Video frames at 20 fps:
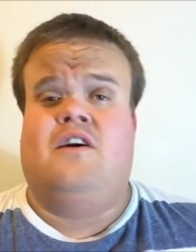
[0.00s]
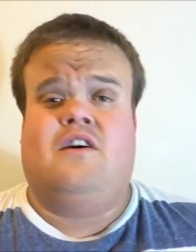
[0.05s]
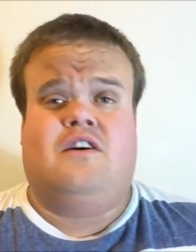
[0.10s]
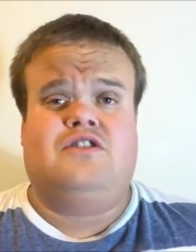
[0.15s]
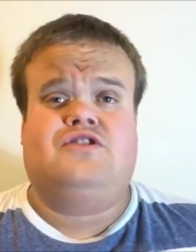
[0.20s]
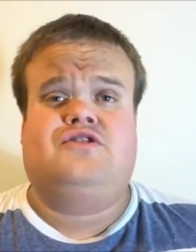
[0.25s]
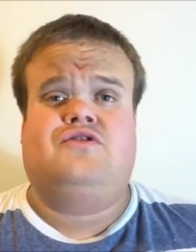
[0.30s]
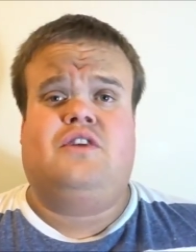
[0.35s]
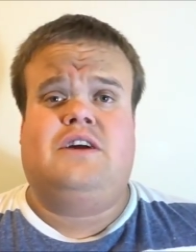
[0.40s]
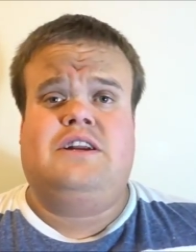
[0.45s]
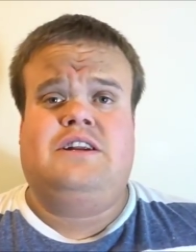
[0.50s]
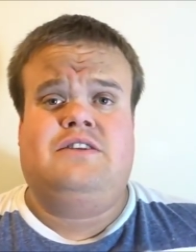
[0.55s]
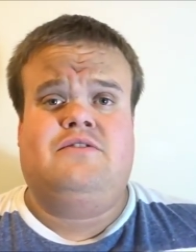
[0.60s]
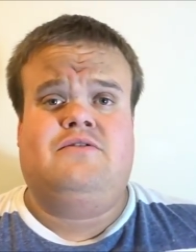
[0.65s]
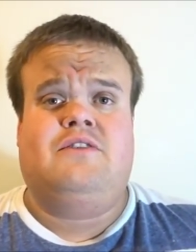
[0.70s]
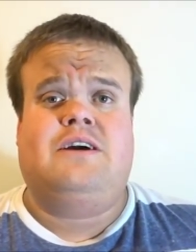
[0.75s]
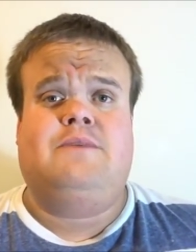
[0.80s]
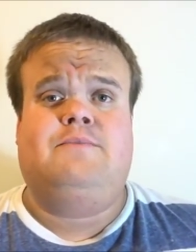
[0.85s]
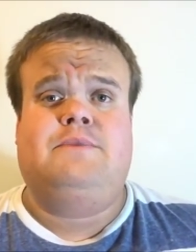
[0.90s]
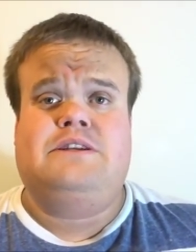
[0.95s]
Australian
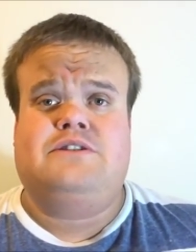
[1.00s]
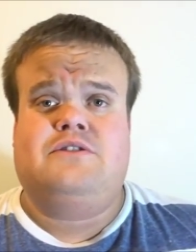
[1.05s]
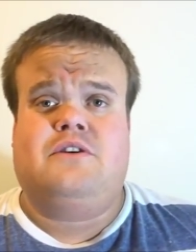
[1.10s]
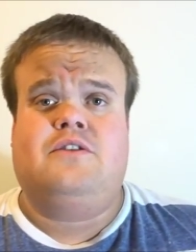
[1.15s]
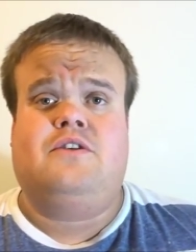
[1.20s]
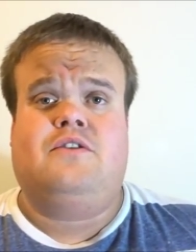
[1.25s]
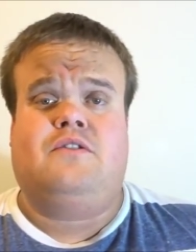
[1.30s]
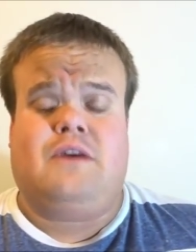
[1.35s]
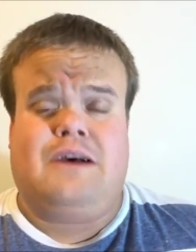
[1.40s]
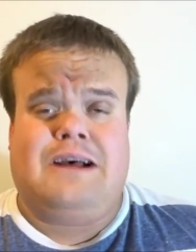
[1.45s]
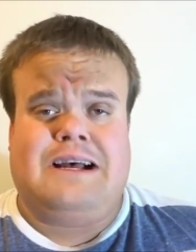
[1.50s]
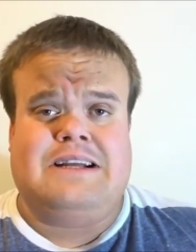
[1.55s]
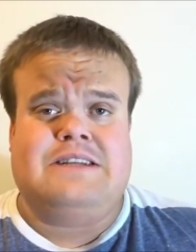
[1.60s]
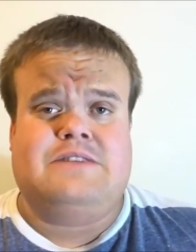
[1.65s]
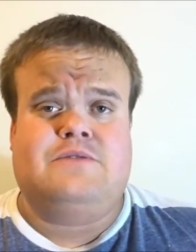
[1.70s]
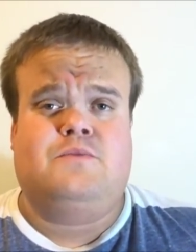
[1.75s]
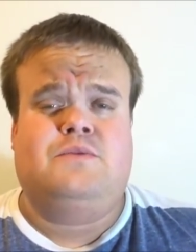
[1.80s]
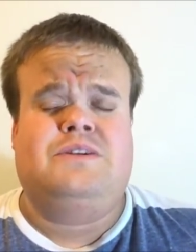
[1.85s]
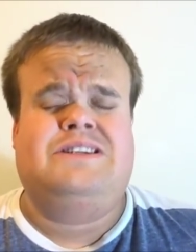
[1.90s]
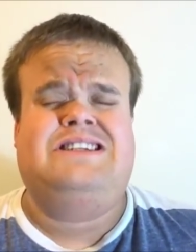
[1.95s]
rugby is on the
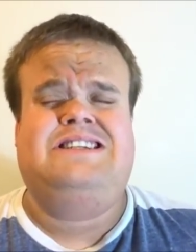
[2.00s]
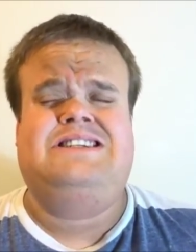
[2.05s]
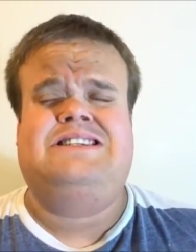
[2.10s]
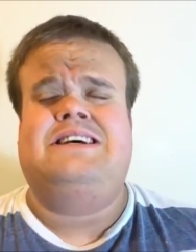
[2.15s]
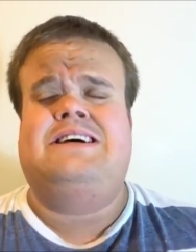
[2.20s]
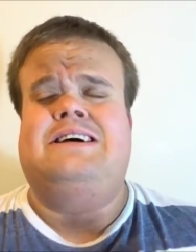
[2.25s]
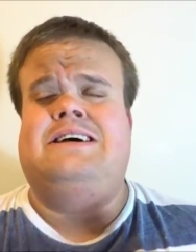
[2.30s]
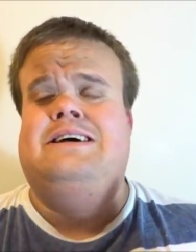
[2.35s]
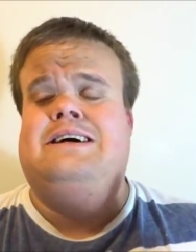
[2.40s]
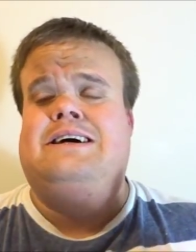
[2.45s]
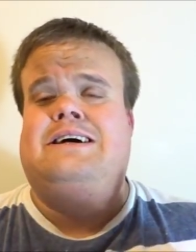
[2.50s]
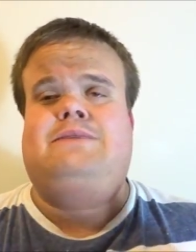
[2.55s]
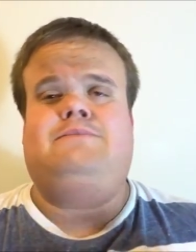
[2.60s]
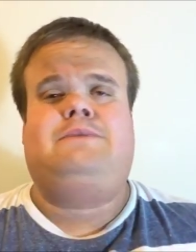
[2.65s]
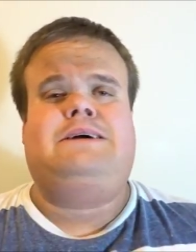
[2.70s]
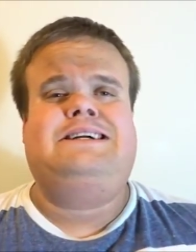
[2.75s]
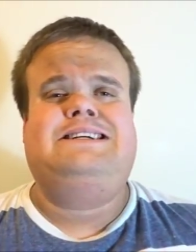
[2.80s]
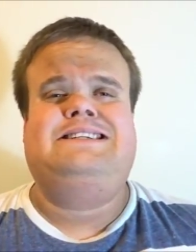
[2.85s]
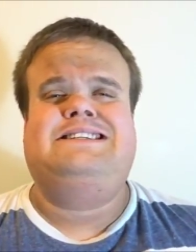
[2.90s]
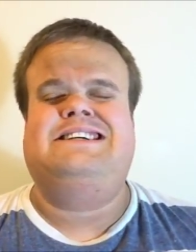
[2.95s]
rise, which is
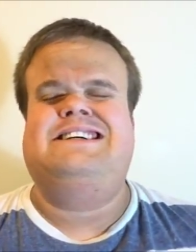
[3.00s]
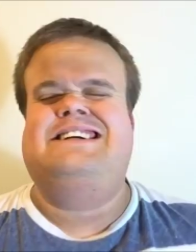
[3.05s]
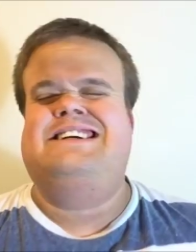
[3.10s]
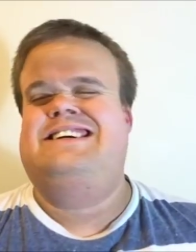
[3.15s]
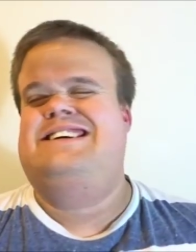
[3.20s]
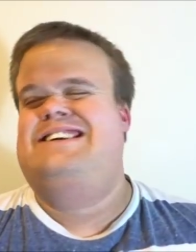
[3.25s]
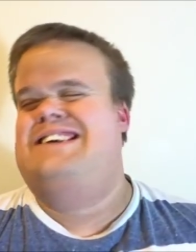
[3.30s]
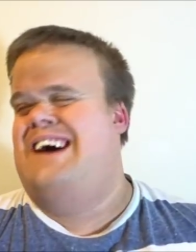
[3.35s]
amazing.